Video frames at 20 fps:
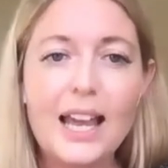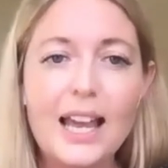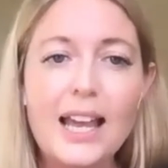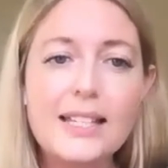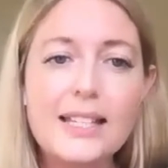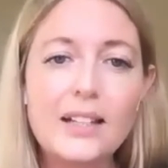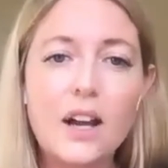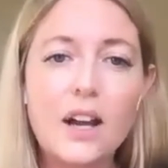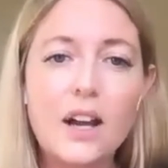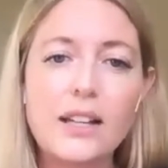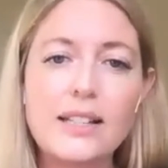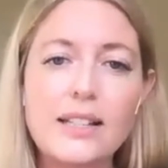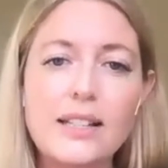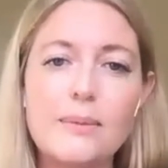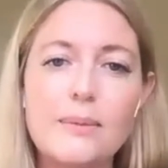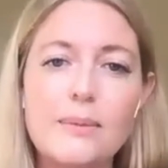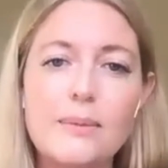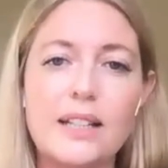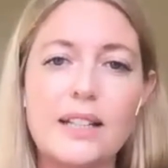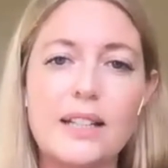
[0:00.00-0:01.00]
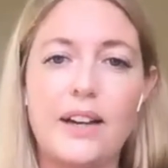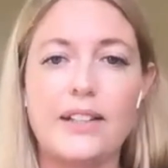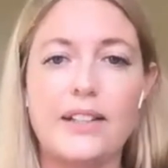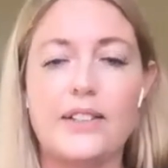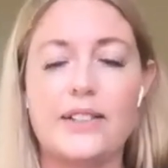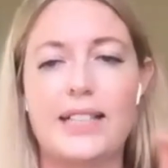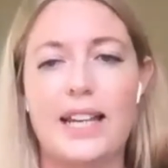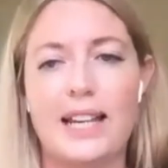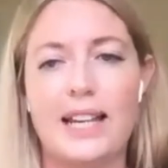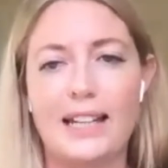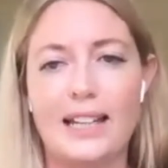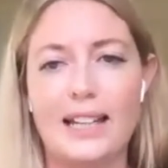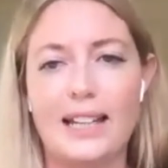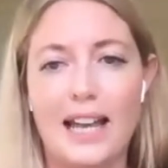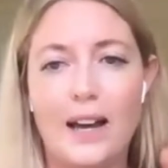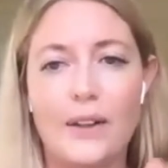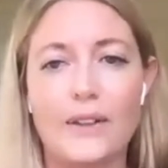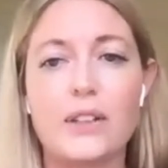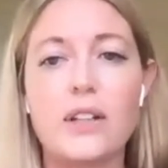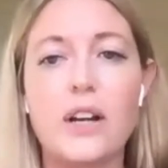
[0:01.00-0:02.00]
It's a concept of understanding
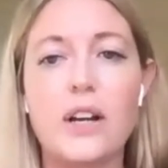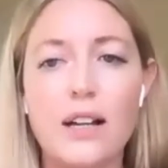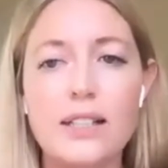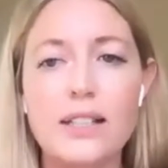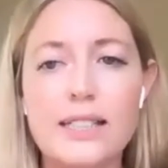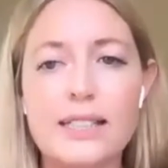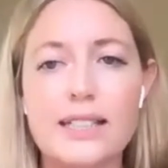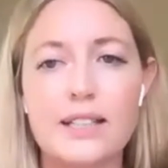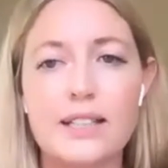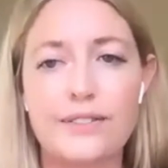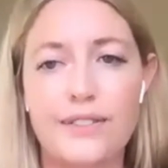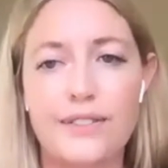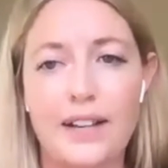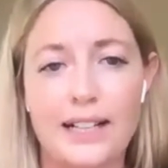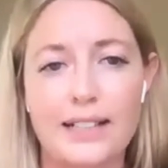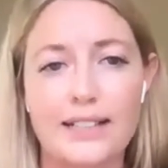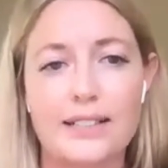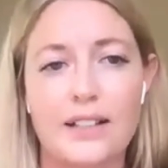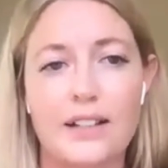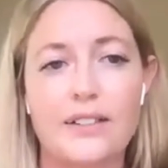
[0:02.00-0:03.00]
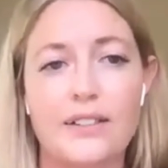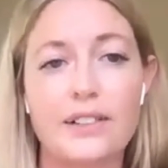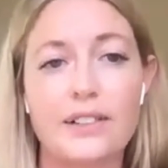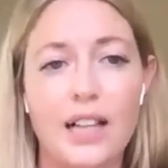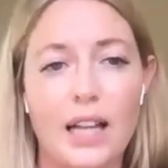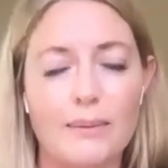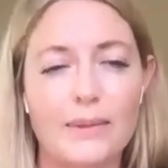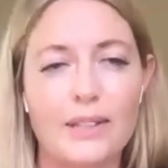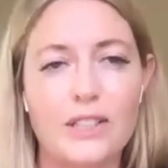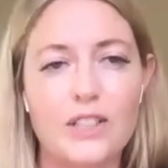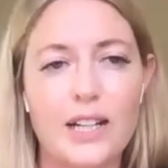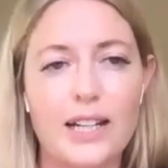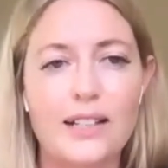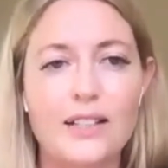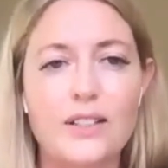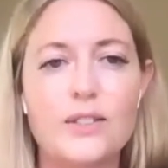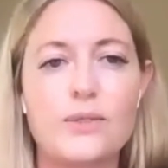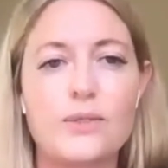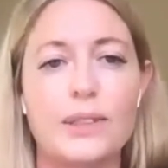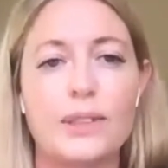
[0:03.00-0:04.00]
how the causes and effects of climate
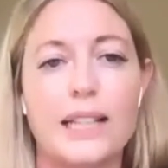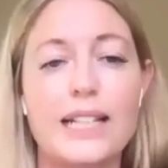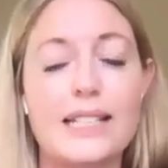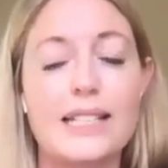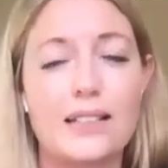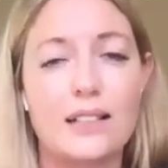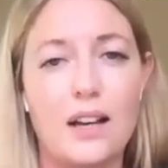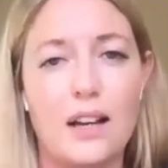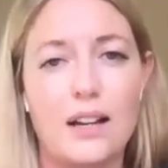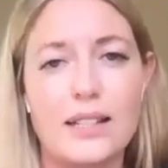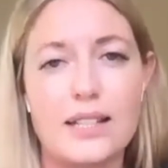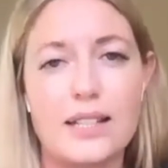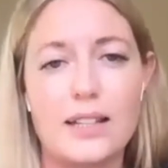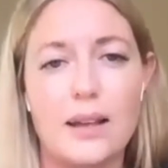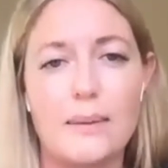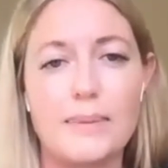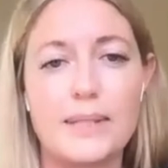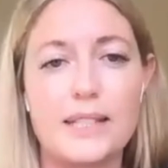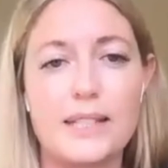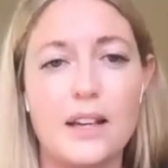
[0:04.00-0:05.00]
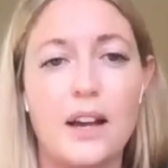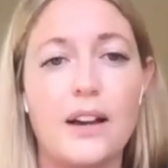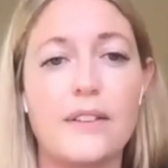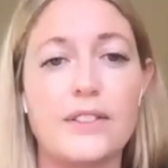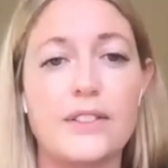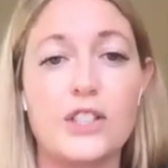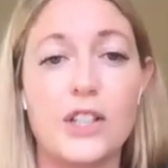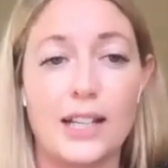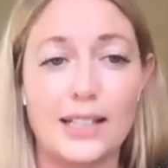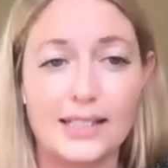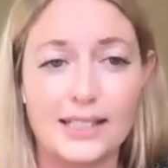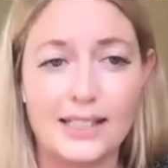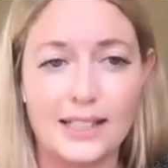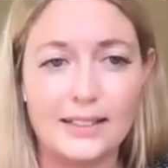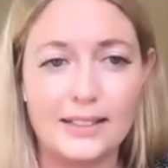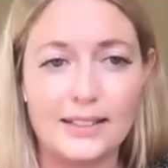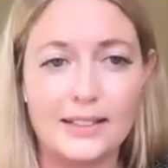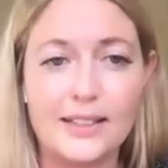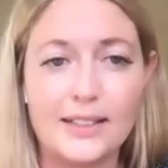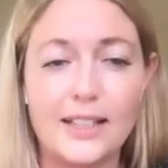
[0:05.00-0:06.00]
change relate to concepts of
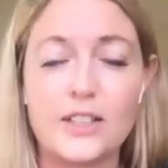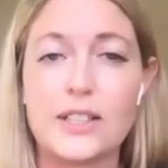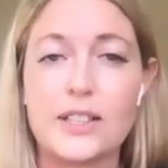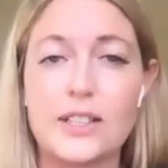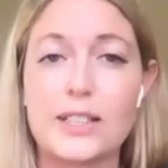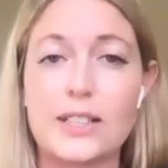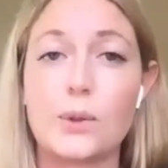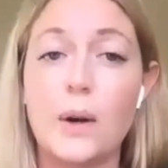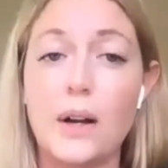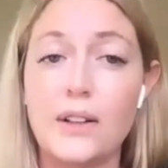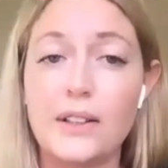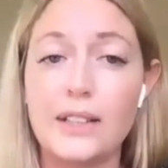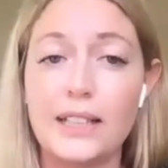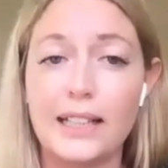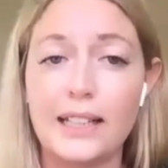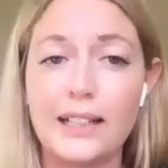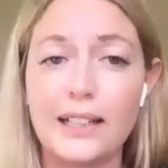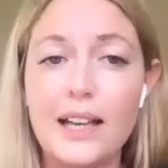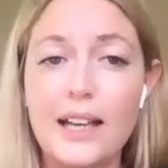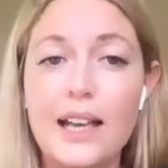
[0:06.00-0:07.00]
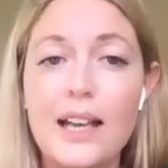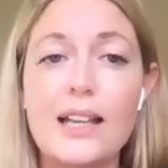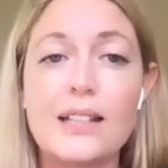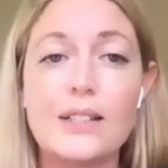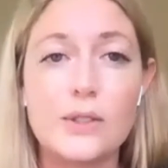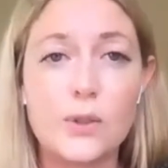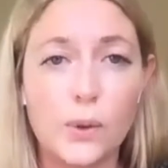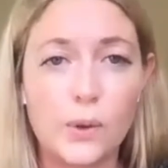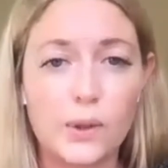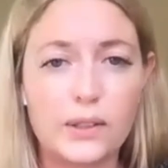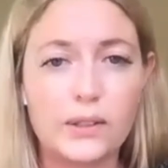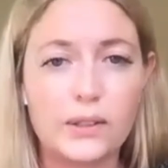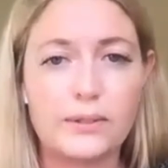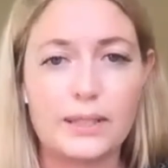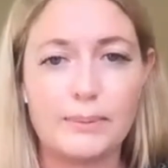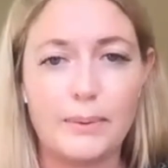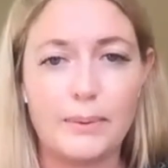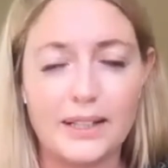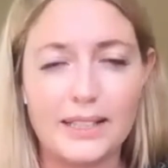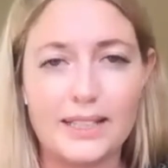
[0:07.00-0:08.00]
justice, such as equality, historical
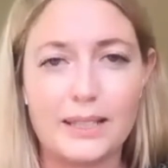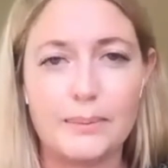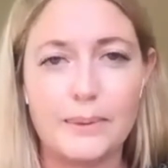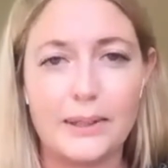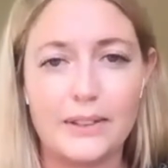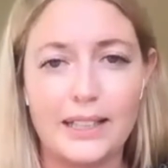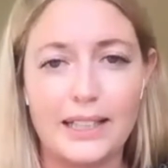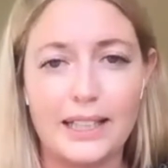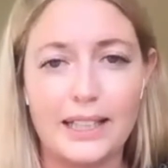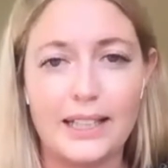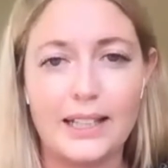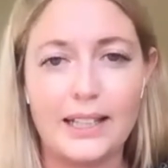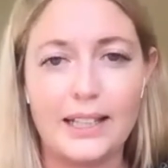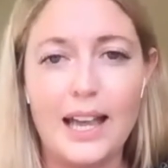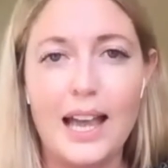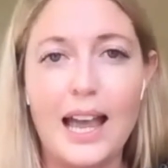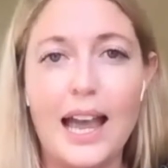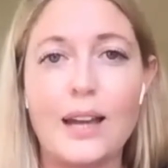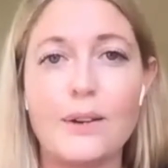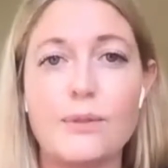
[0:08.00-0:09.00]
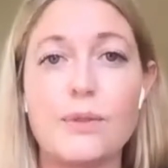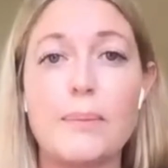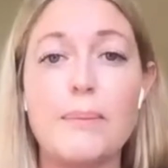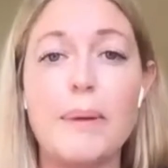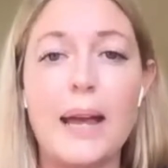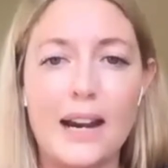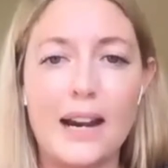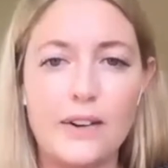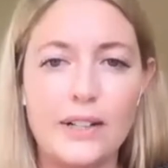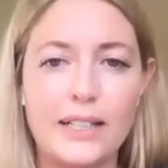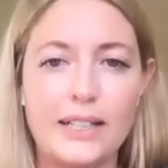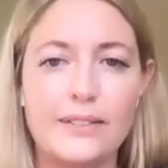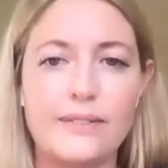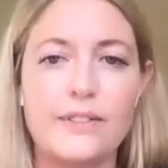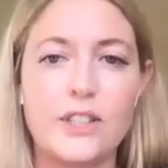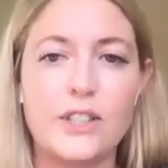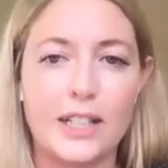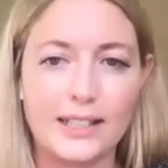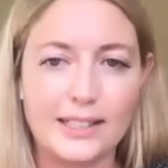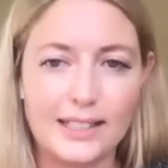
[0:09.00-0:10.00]
responsibility, and reparative
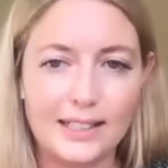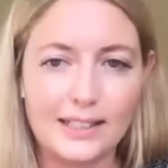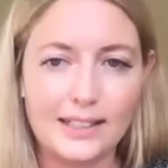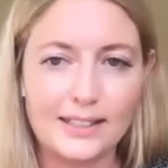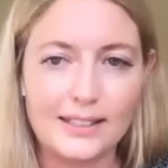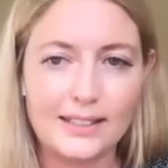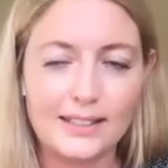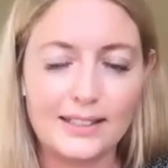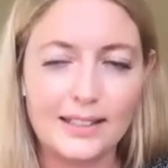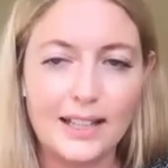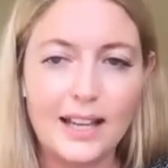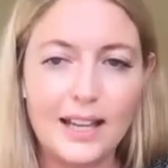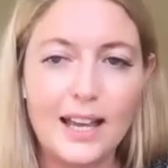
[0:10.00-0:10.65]
justice.